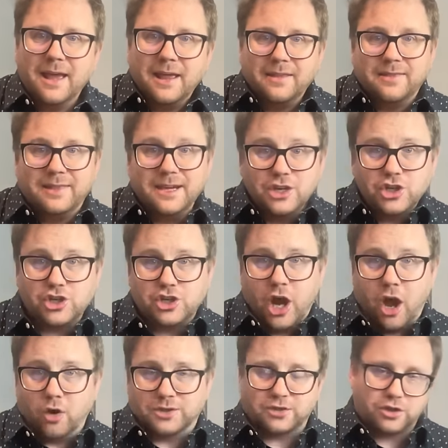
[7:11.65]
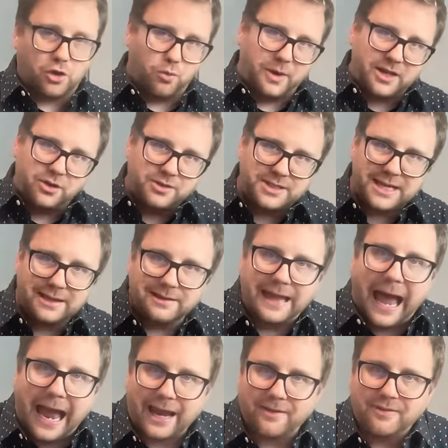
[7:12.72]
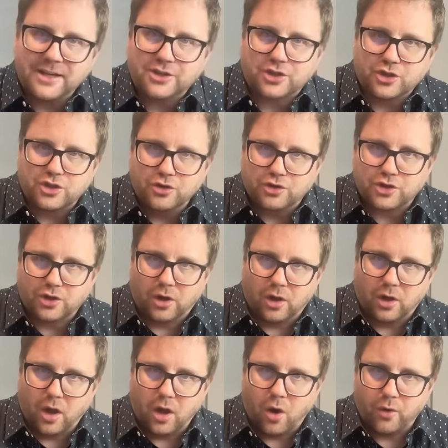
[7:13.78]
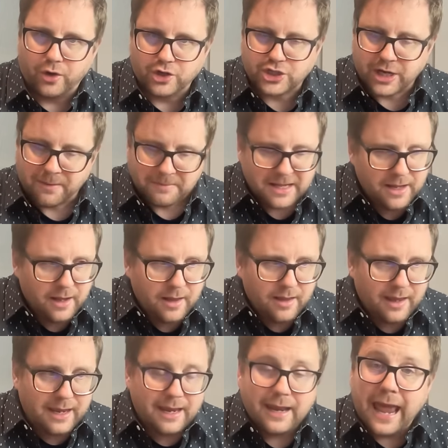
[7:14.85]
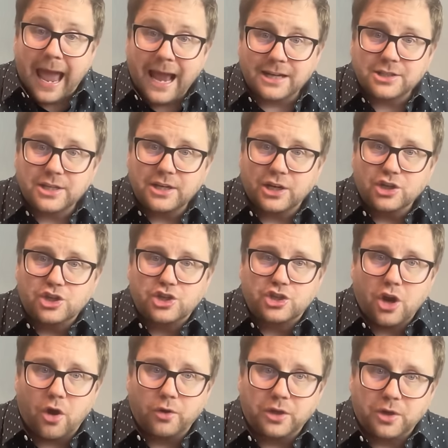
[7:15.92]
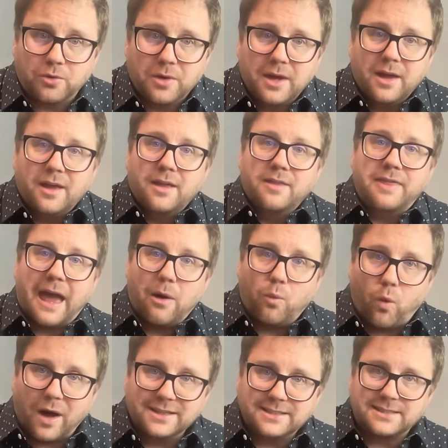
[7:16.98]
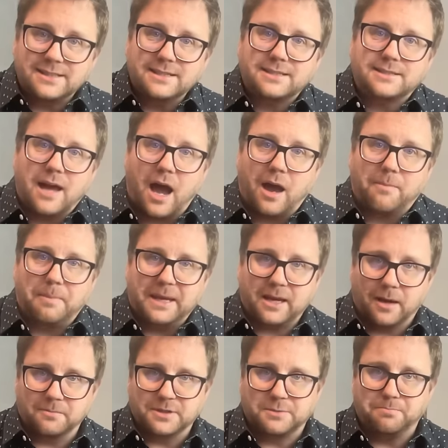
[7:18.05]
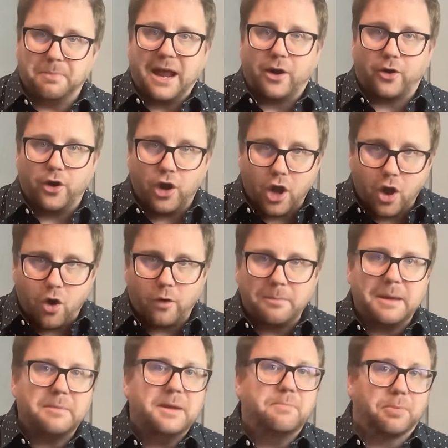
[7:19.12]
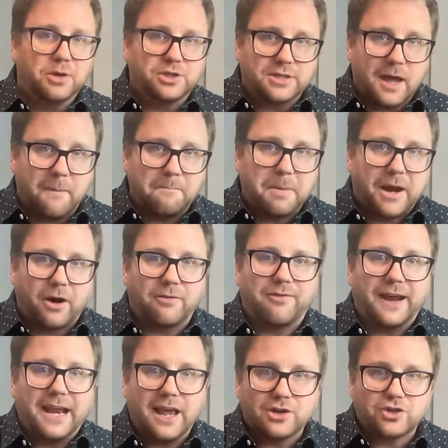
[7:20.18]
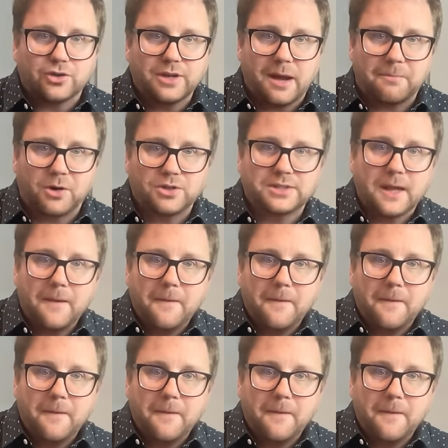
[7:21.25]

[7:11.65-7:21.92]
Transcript: This shows, so when you see lack of institutional ownership, it actually can show you that once the stock becomes better known, maybe puts up better financial numbers,